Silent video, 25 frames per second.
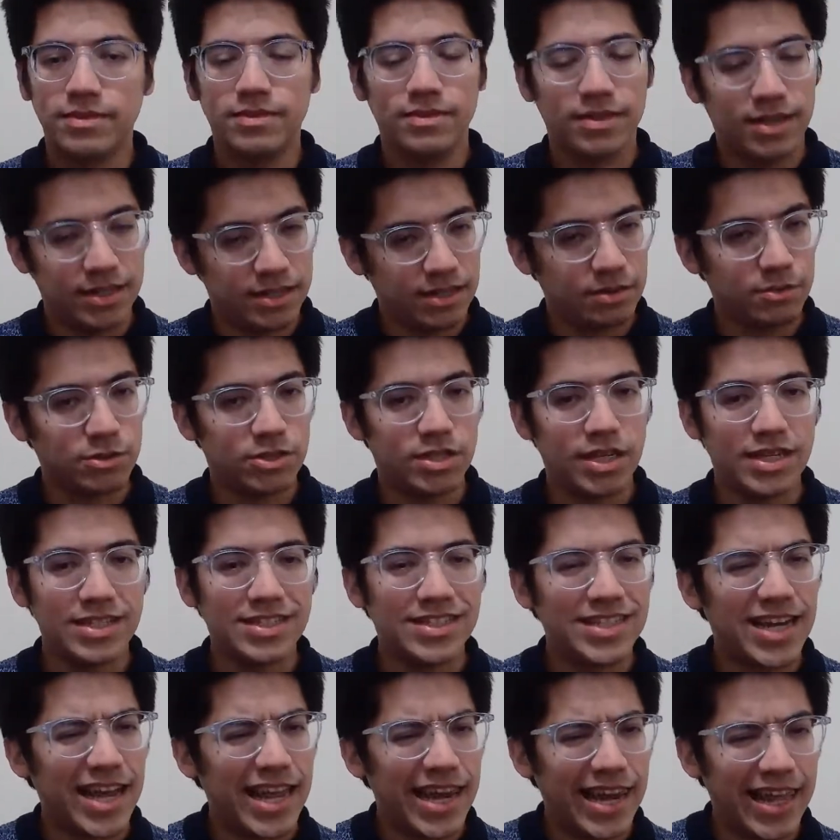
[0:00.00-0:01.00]
as I was saying,
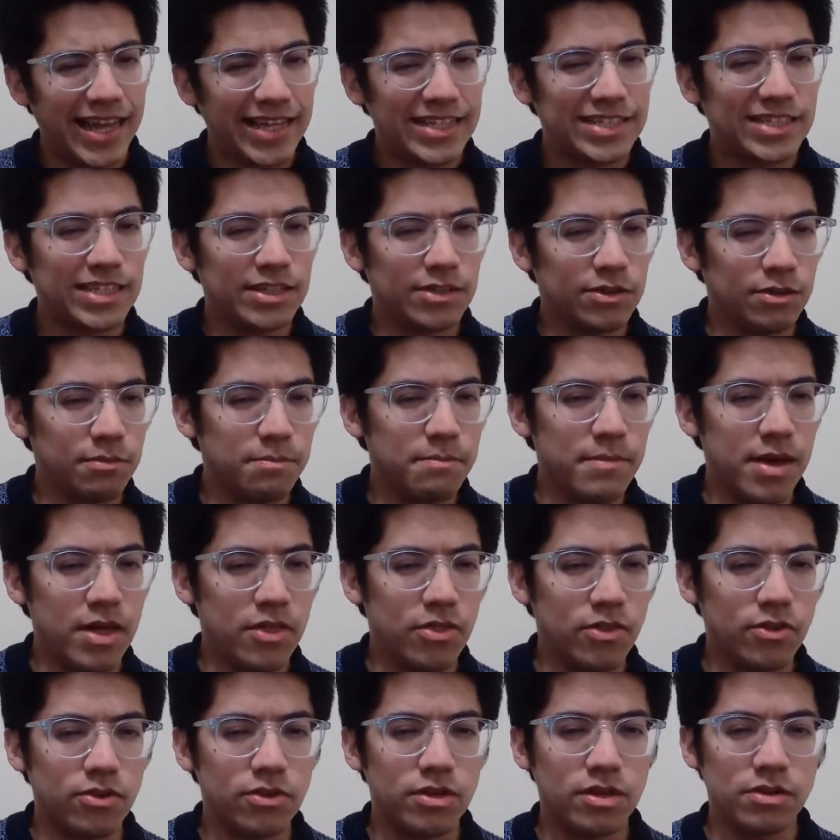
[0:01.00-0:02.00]
dialectical
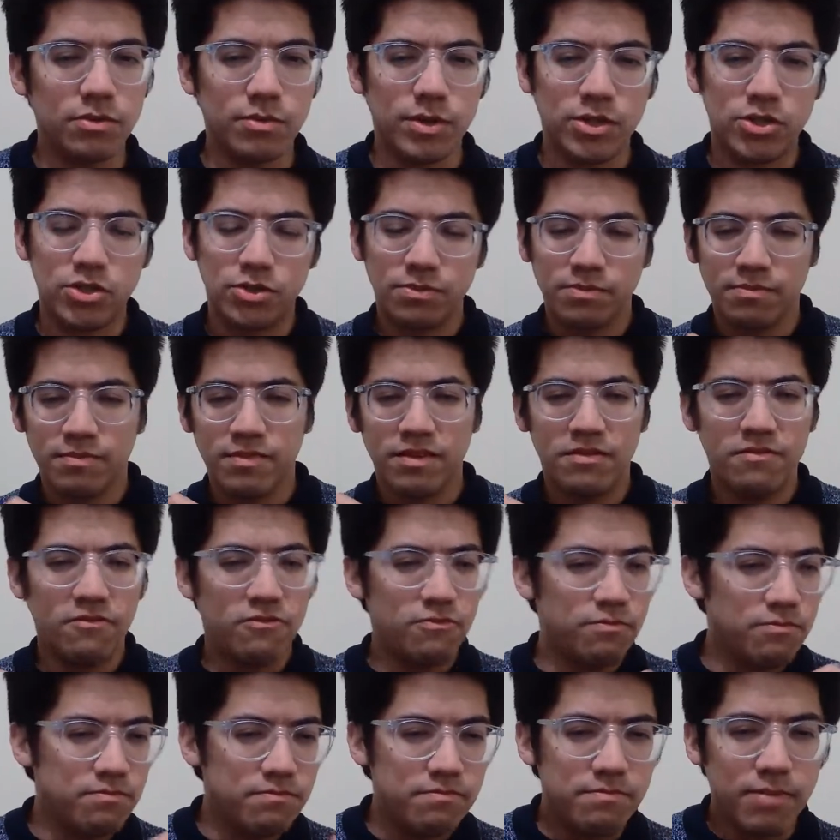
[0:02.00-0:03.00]
method in which,
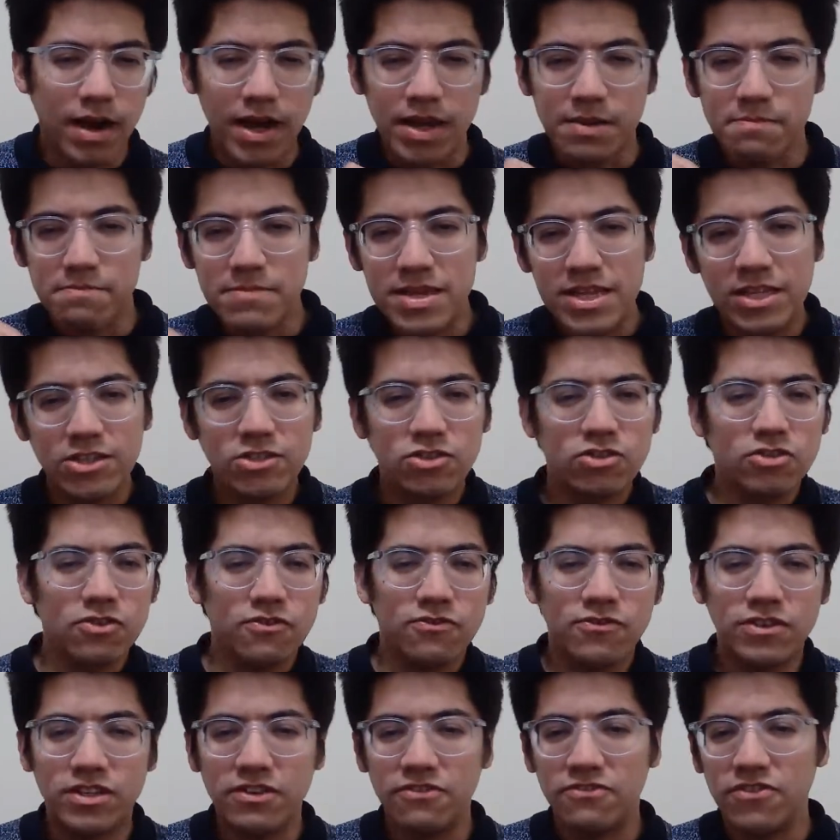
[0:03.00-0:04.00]
by means
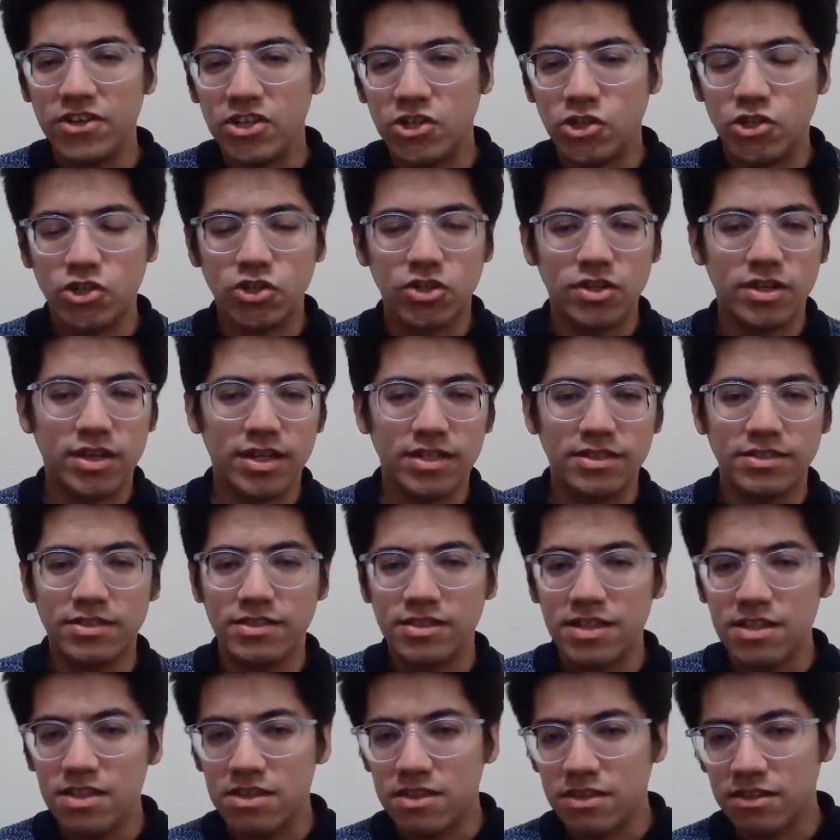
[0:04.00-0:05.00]
of division and
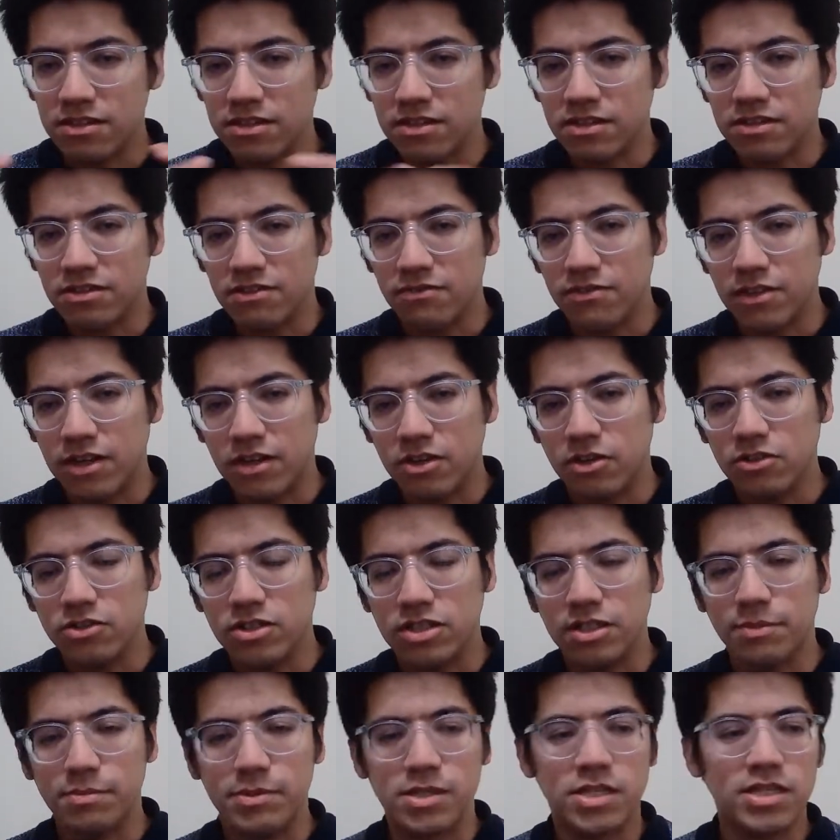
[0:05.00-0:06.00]
synthesis of the
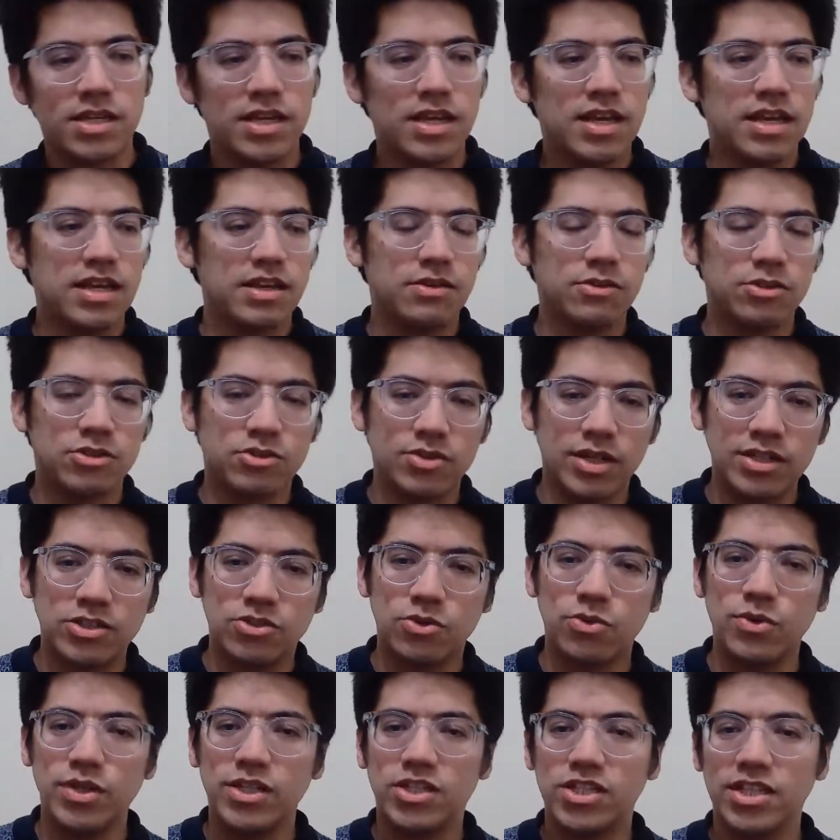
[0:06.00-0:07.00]
concepts, he was trying to
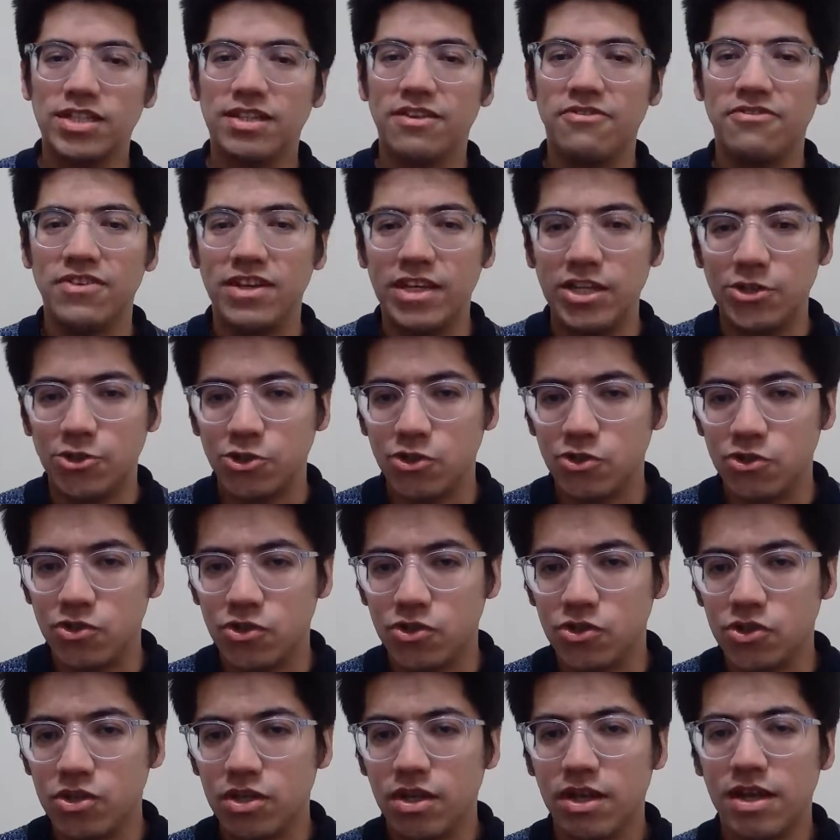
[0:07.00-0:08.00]
reach at
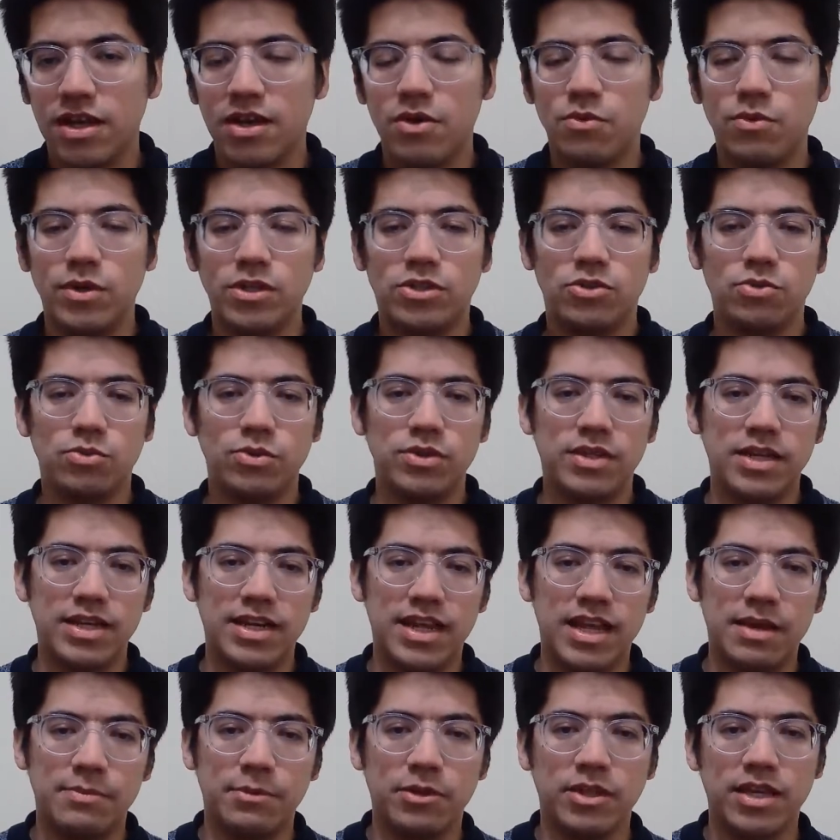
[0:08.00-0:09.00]
definitions which would
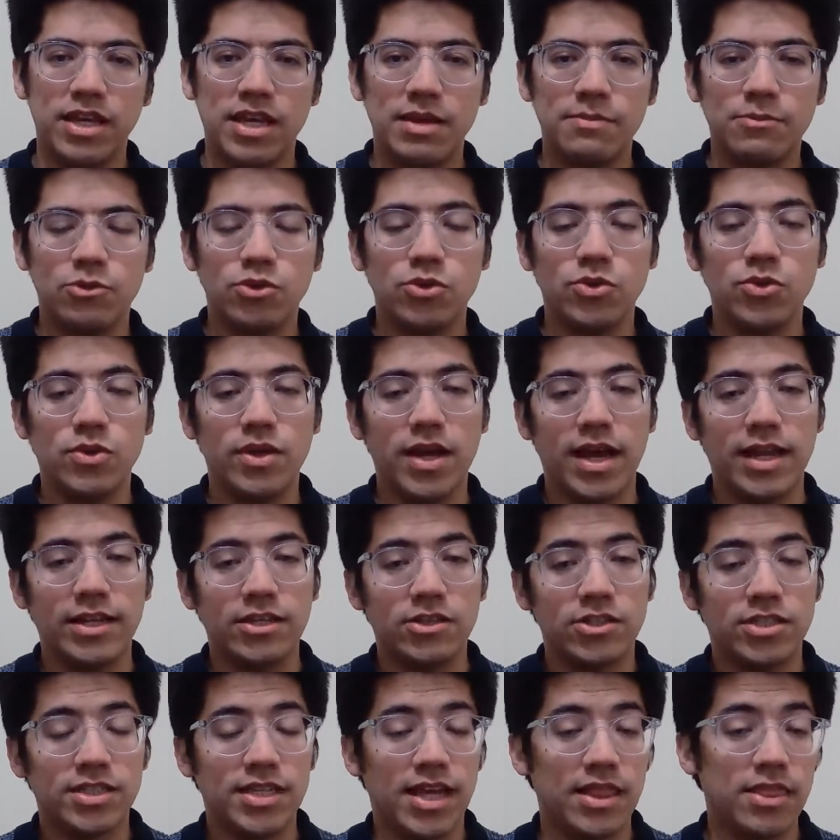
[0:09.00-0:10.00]
enable him to
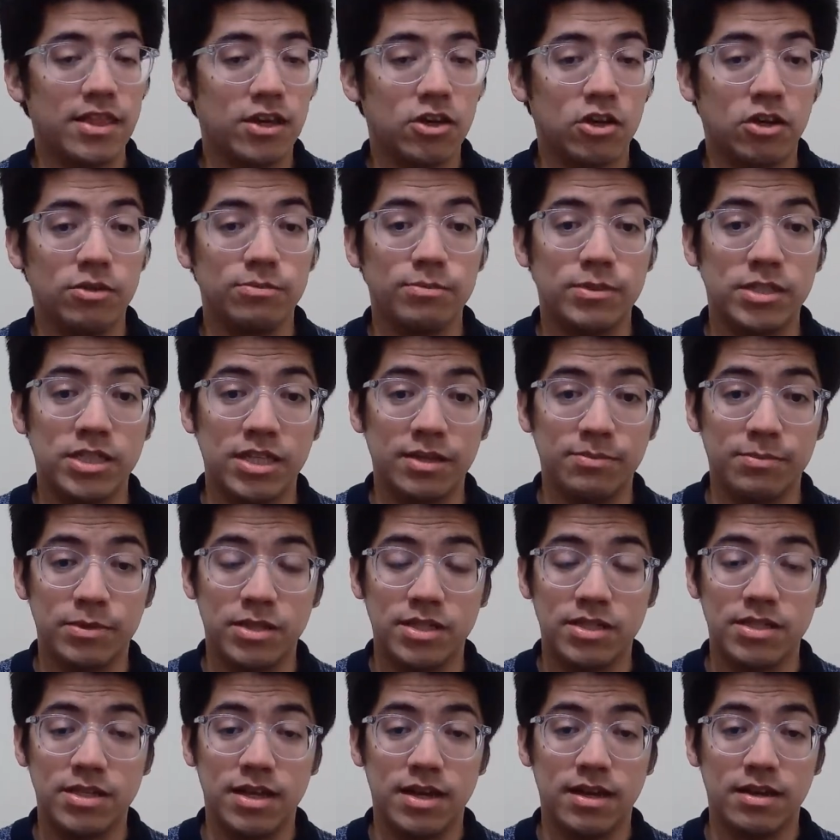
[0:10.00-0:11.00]
understand the concepts
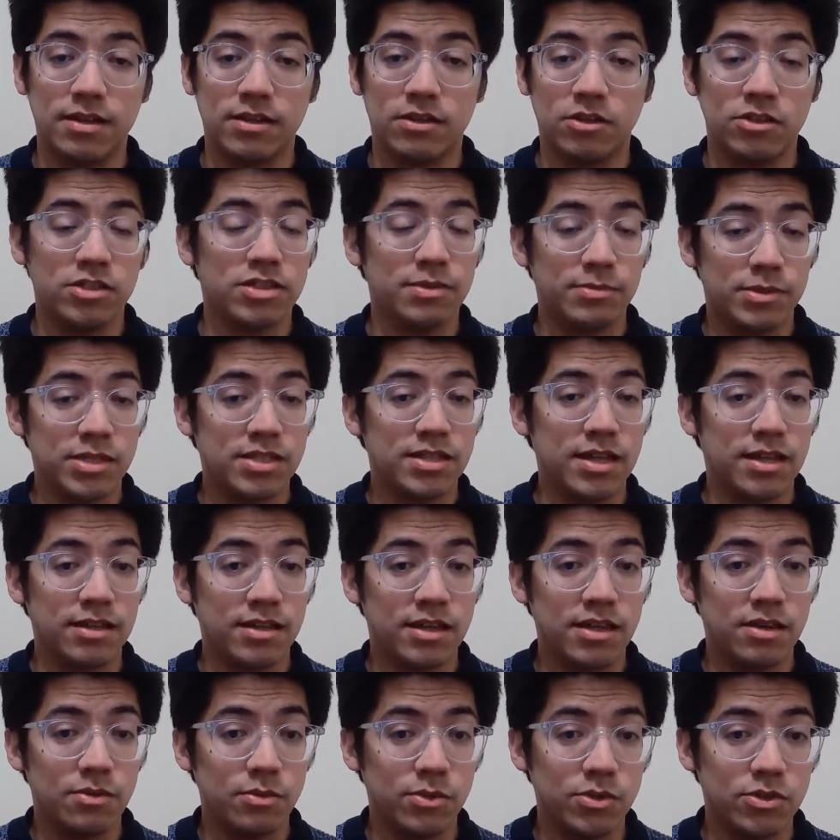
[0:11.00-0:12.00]
that
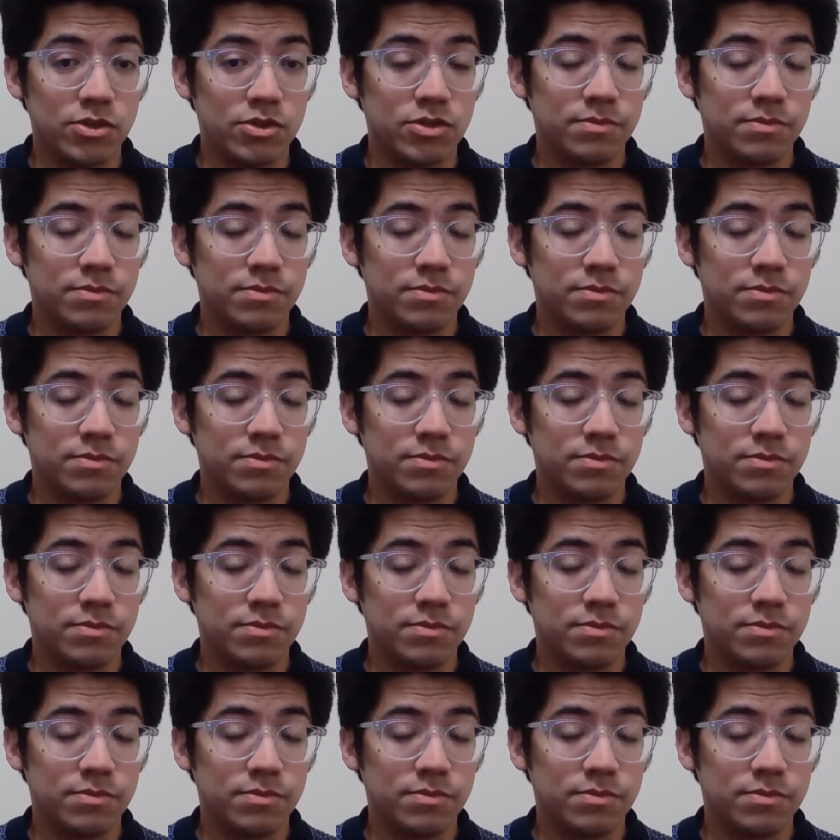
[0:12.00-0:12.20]
he was